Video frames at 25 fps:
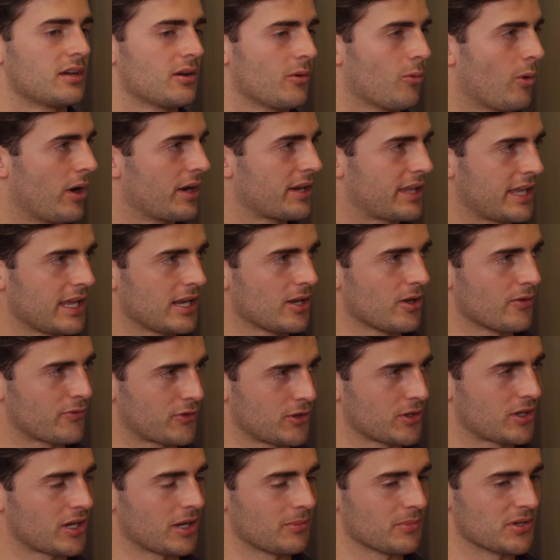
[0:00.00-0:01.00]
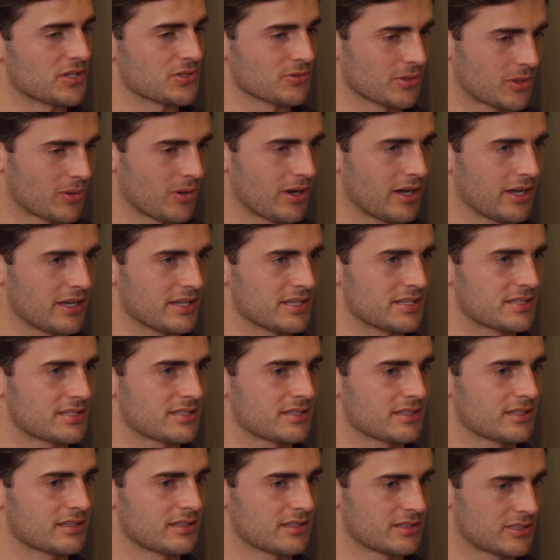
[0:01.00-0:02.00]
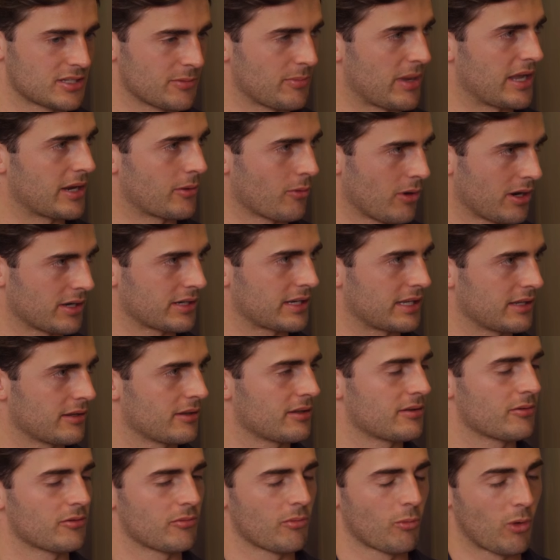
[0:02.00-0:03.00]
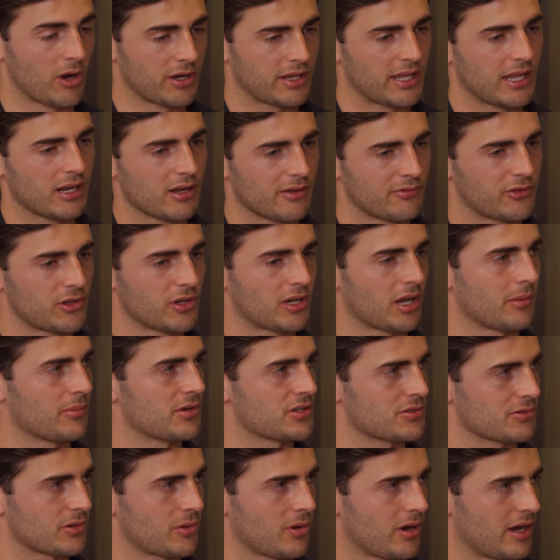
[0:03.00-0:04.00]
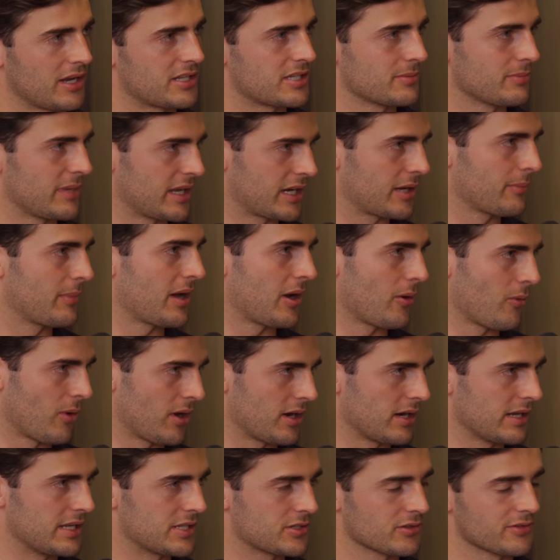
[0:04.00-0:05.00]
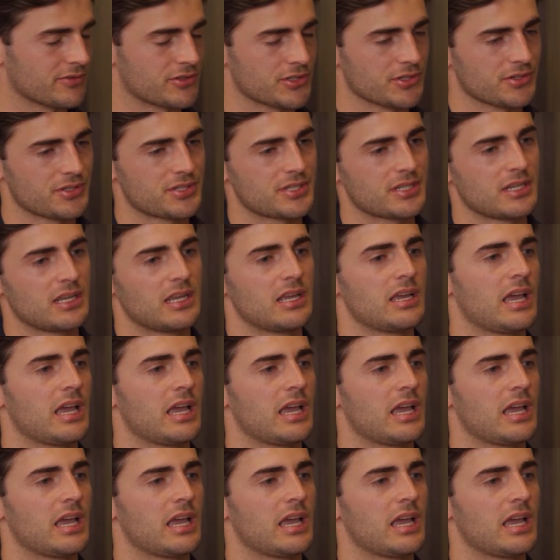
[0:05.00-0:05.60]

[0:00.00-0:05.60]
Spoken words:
1 kilo of cucumbers requires to make 1 kilo of cucumbers required to make about 1 liter of juice,